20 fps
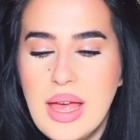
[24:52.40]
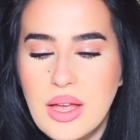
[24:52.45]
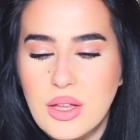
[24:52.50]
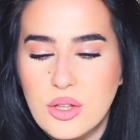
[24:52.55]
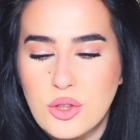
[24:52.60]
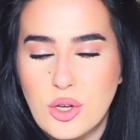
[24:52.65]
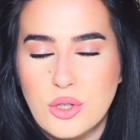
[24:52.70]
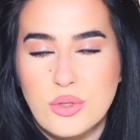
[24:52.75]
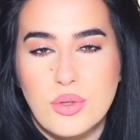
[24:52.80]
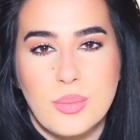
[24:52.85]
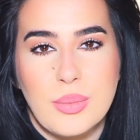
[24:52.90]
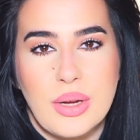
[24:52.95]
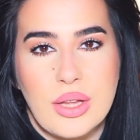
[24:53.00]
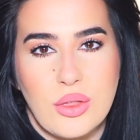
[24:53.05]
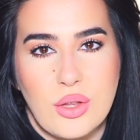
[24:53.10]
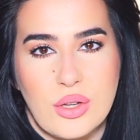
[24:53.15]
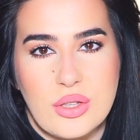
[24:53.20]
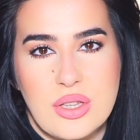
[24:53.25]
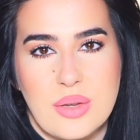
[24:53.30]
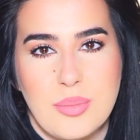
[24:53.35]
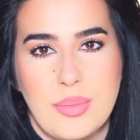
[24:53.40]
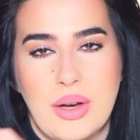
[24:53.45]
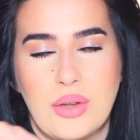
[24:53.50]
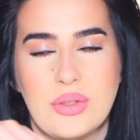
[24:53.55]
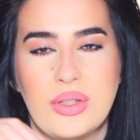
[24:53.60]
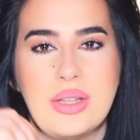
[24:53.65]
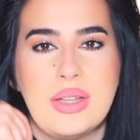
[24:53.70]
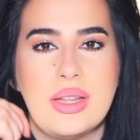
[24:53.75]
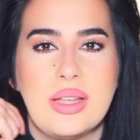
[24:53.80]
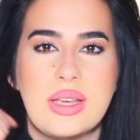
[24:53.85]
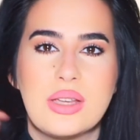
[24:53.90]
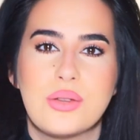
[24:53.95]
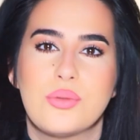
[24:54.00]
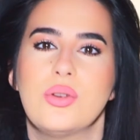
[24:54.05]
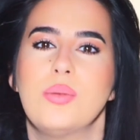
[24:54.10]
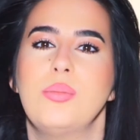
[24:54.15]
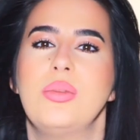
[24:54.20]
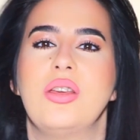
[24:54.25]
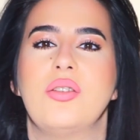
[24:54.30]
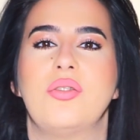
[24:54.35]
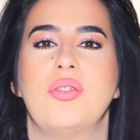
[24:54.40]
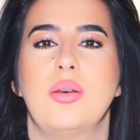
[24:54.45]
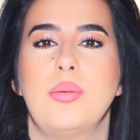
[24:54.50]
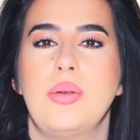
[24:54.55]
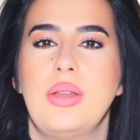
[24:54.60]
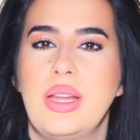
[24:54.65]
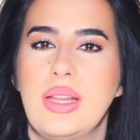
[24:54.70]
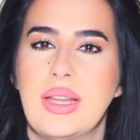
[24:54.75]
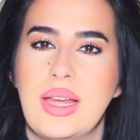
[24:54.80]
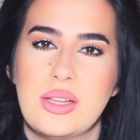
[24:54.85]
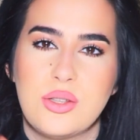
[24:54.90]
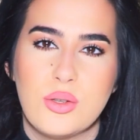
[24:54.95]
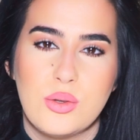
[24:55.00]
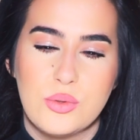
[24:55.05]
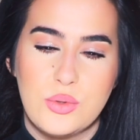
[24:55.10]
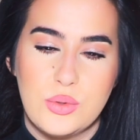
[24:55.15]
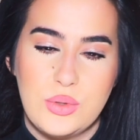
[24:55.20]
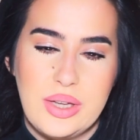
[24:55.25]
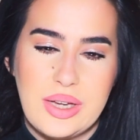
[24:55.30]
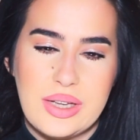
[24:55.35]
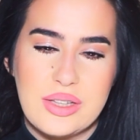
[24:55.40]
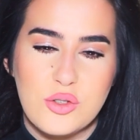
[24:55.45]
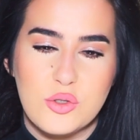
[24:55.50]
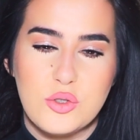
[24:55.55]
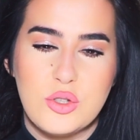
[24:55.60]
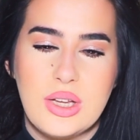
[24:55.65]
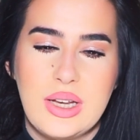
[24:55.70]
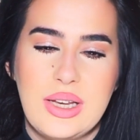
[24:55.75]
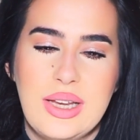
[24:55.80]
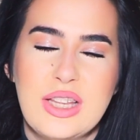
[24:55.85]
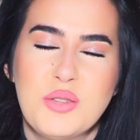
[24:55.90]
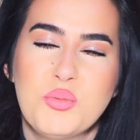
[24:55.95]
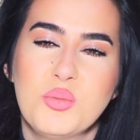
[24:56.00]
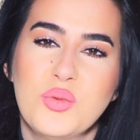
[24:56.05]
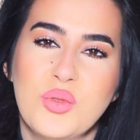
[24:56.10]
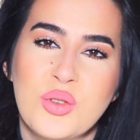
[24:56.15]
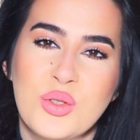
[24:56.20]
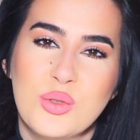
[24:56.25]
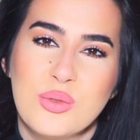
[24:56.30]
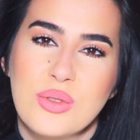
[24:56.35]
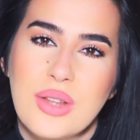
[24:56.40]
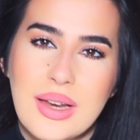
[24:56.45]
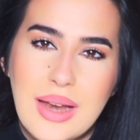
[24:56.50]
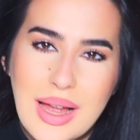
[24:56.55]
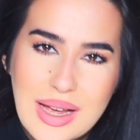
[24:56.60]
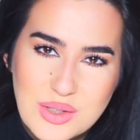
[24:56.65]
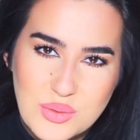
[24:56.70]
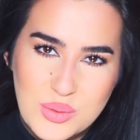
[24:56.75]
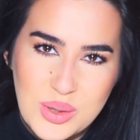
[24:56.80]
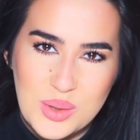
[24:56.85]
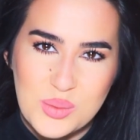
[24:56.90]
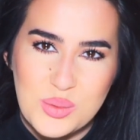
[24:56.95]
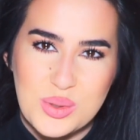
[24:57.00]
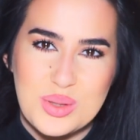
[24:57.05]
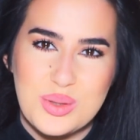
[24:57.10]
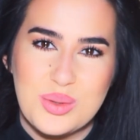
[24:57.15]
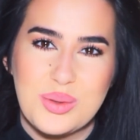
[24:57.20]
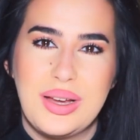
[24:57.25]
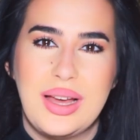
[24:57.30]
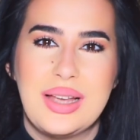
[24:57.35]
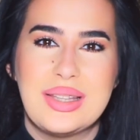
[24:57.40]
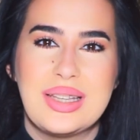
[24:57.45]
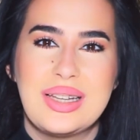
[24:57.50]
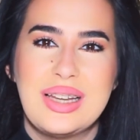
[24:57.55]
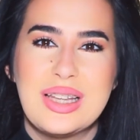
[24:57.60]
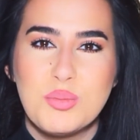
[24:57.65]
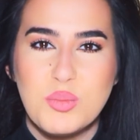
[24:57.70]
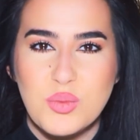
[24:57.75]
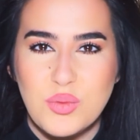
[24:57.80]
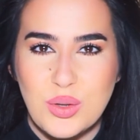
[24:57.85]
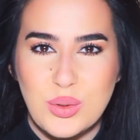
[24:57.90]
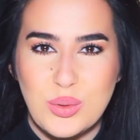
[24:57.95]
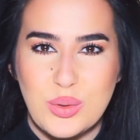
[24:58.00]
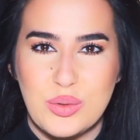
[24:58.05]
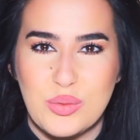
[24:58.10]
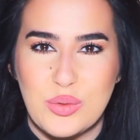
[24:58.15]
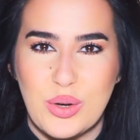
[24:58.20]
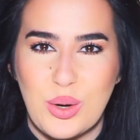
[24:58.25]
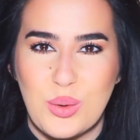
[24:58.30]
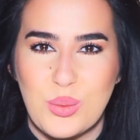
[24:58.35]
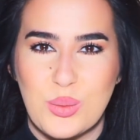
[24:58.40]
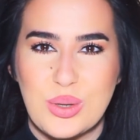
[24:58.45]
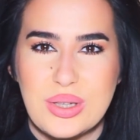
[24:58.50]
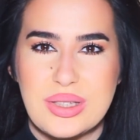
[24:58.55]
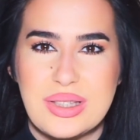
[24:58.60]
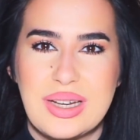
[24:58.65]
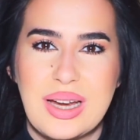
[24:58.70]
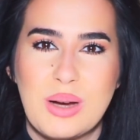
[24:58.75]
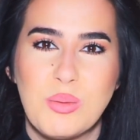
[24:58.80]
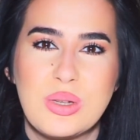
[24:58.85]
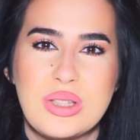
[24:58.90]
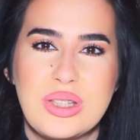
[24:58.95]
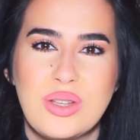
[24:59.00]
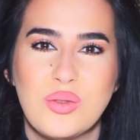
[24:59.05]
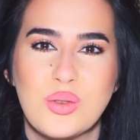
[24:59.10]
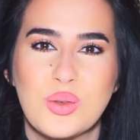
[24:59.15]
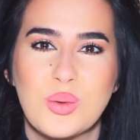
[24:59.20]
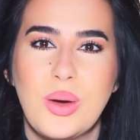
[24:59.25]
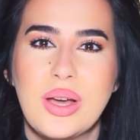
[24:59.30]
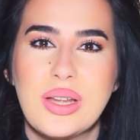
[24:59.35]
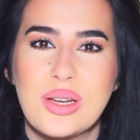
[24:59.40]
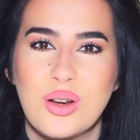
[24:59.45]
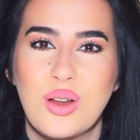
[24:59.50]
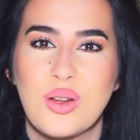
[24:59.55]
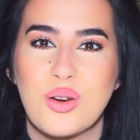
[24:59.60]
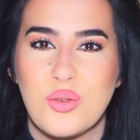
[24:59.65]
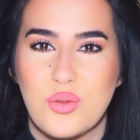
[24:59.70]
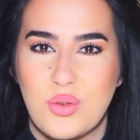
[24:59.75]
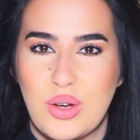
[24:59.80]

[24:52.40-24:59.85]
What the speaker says: those were my thoughts about it. Extremely feminine. I told you the energy. Let's move on to the last fragrance, you guys, and let's move on to a fragrance that I received quite a lot of